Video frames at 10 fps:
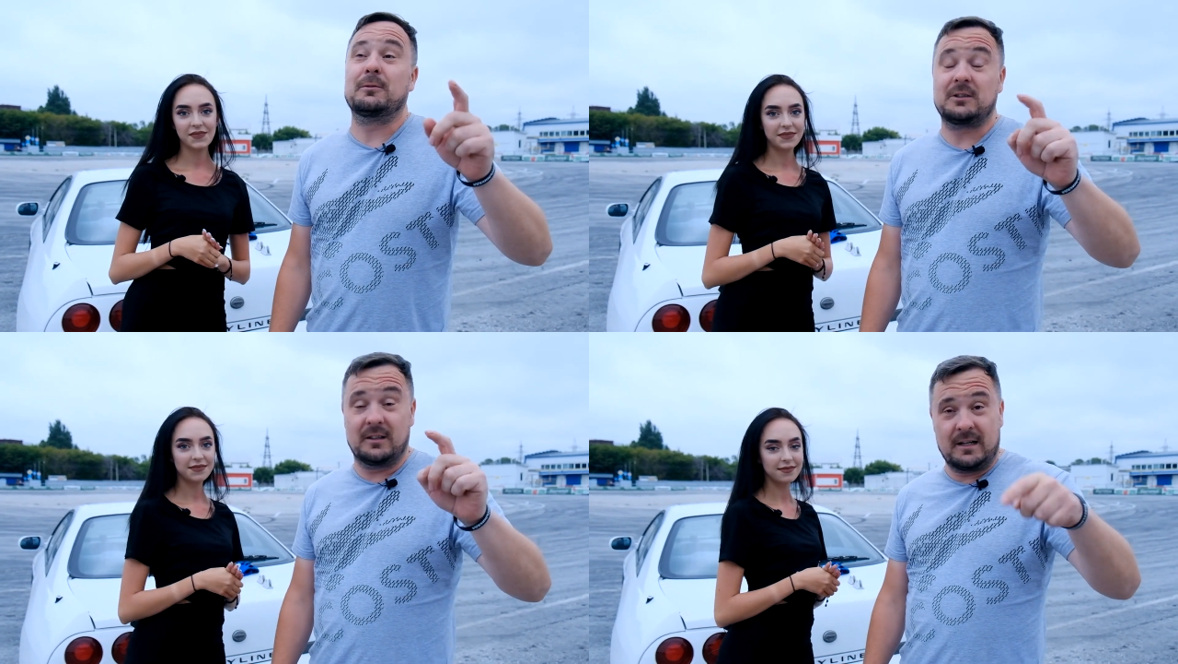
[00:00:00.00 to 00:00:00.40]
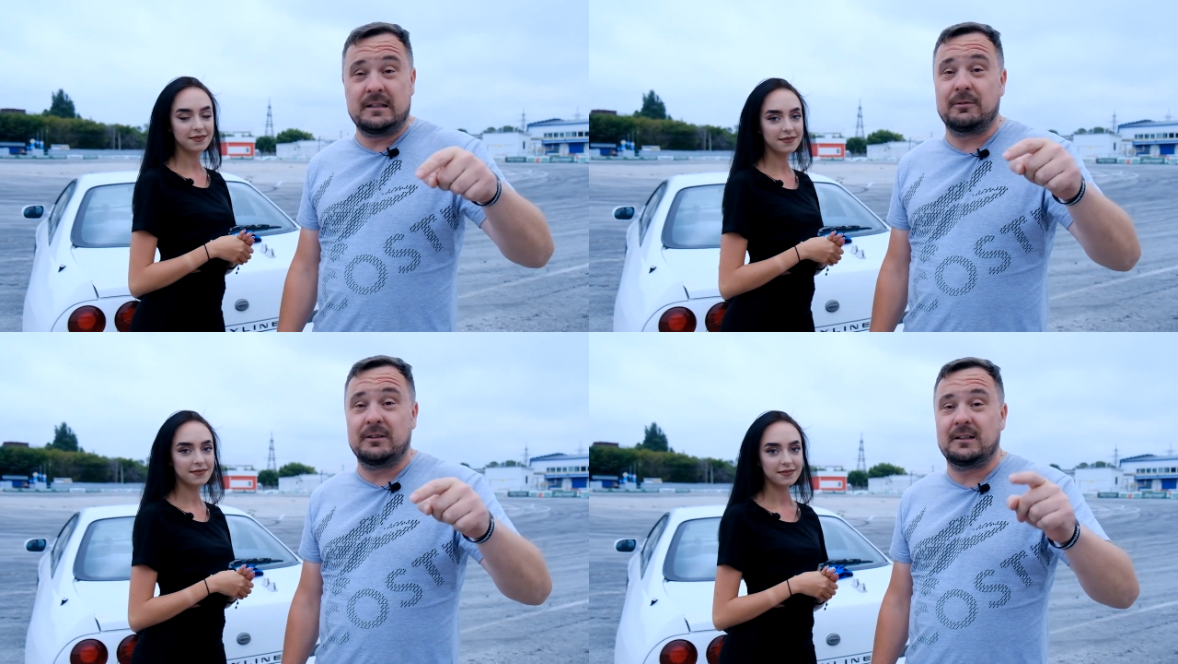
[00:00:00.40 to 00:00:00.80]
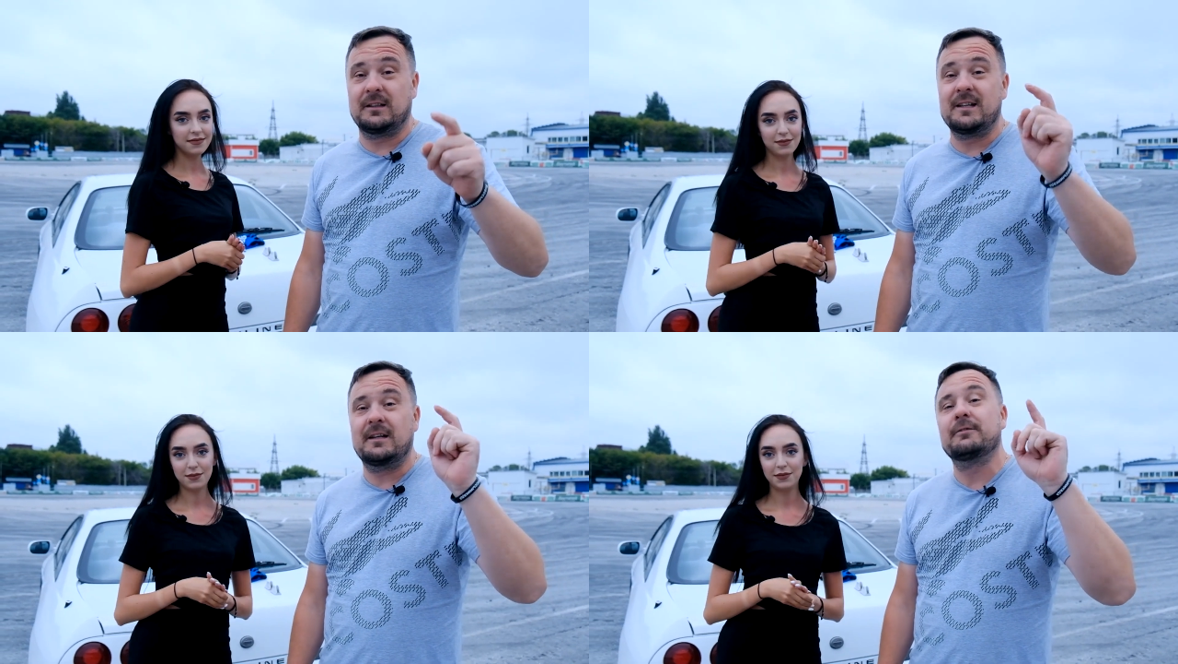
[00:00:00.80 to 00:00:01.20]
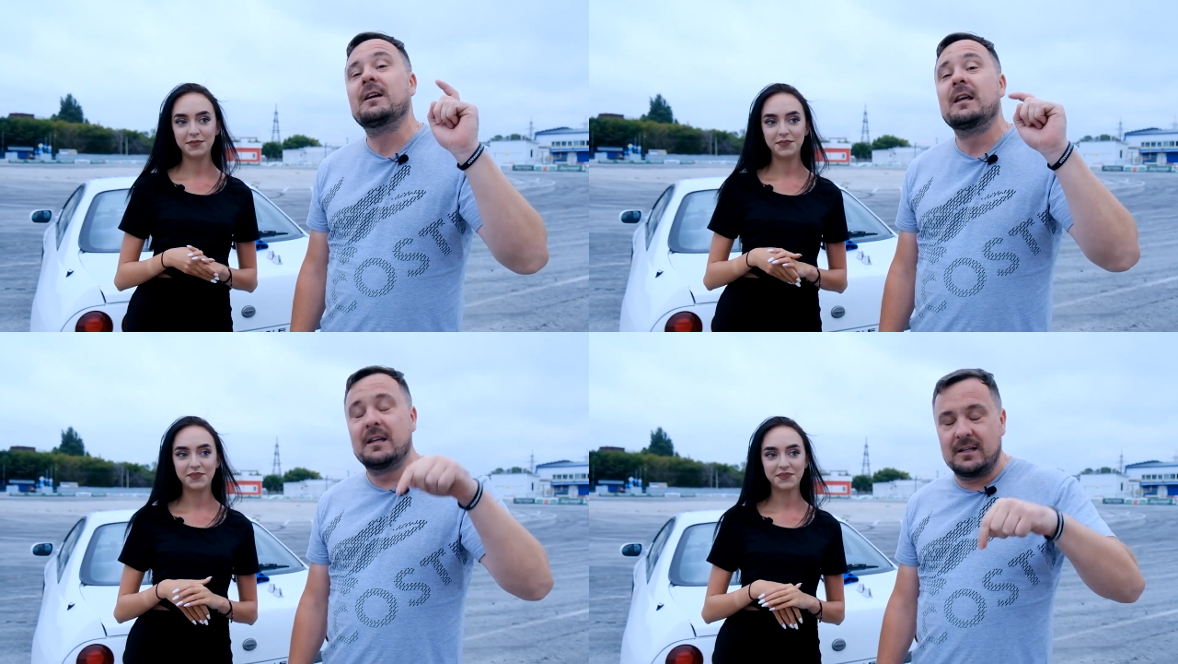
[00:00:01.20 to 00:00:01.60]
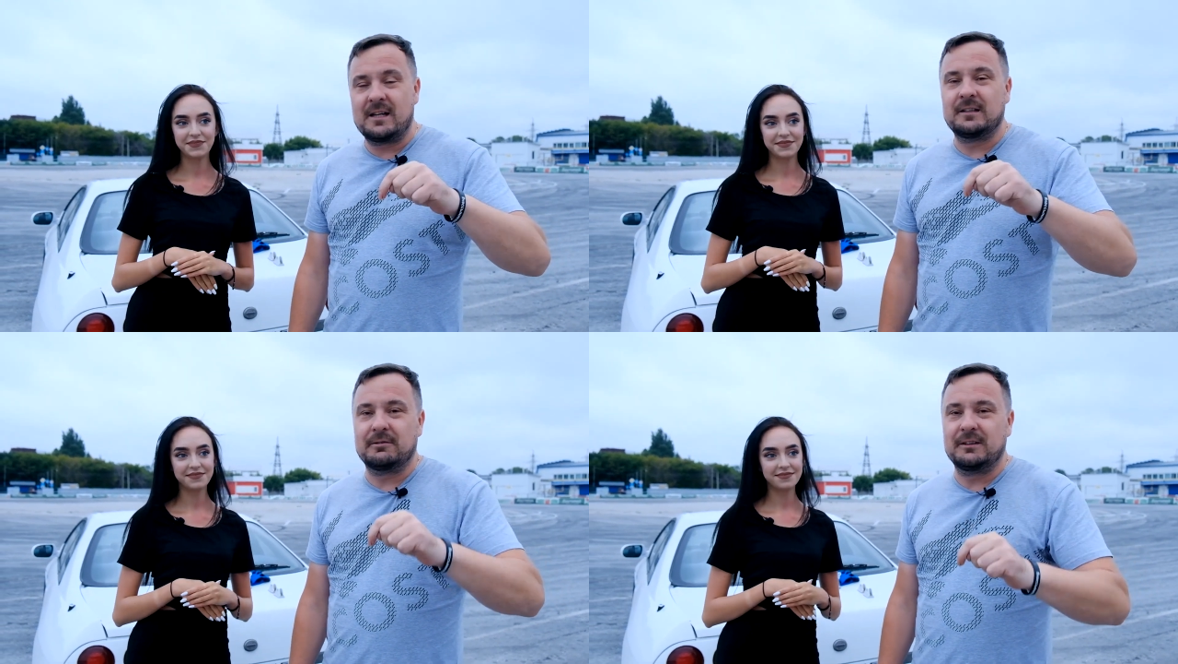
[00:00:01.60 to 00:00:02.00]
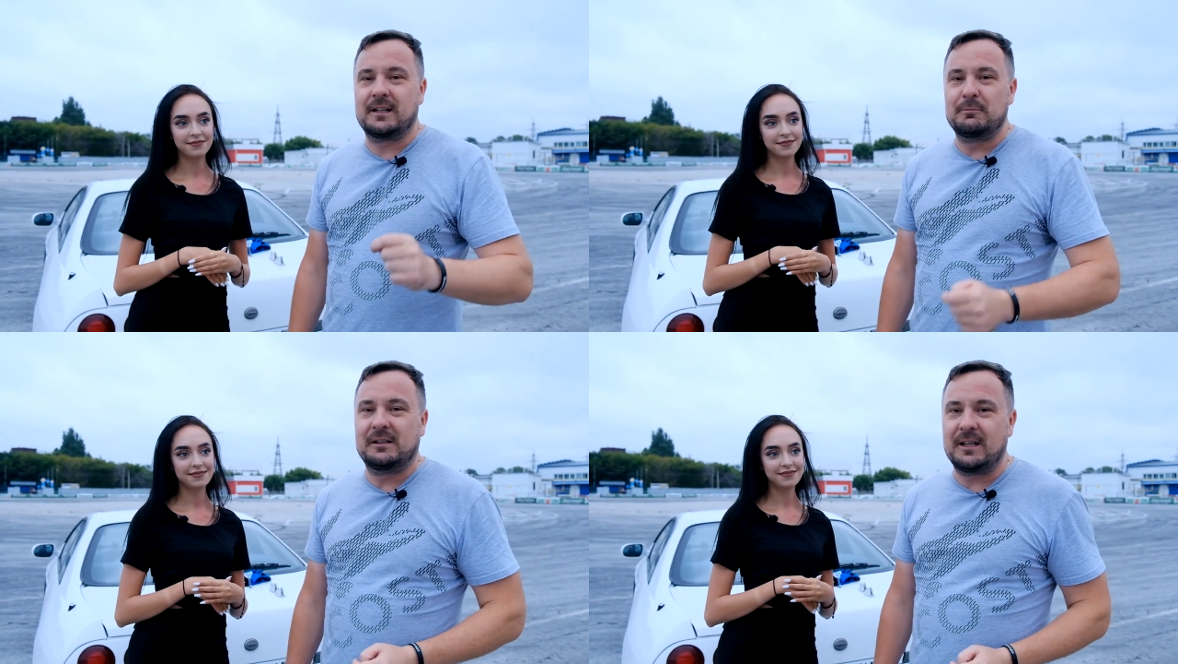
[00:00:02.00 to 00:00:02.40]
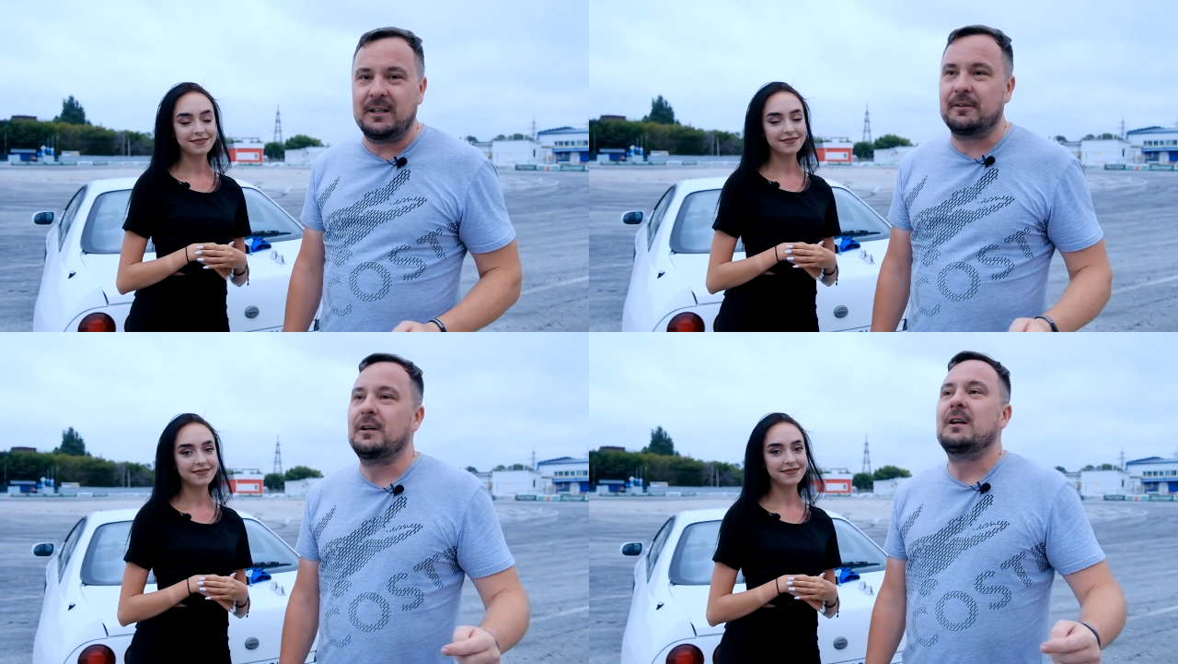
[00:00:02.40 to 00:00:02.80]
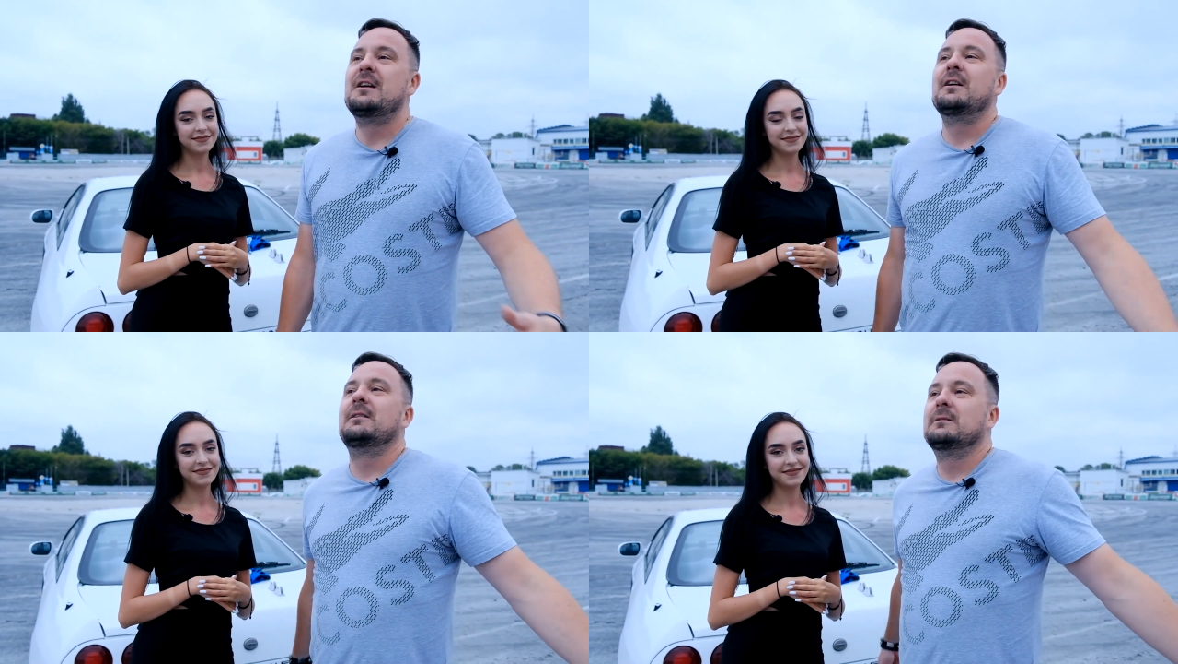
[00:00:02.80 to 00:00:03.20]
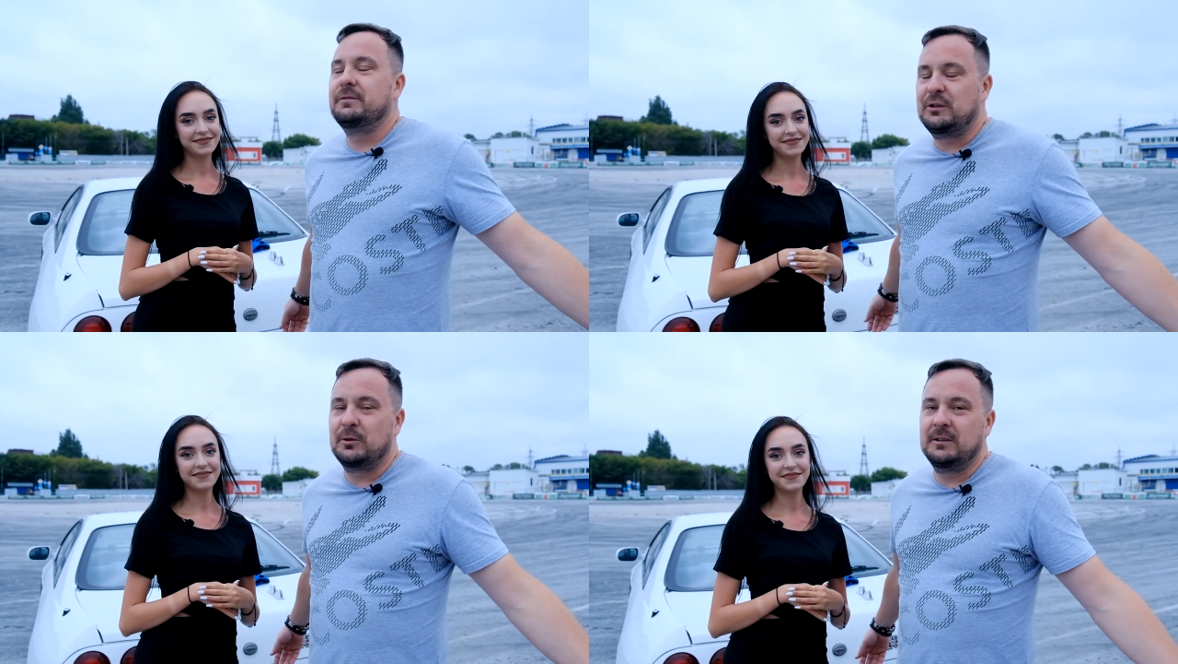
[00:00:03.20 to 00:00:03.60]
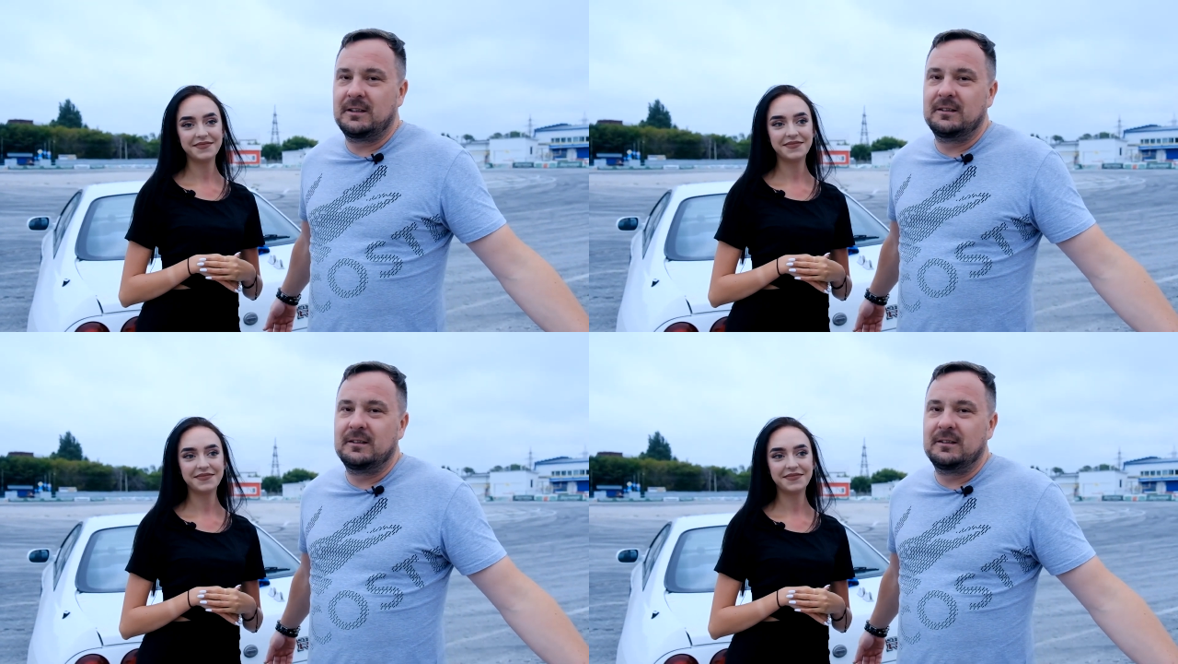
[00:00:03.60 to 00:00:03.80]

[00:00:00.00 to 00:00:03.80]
Speaker 1: likes and your comments is what sustains us and keeps the channel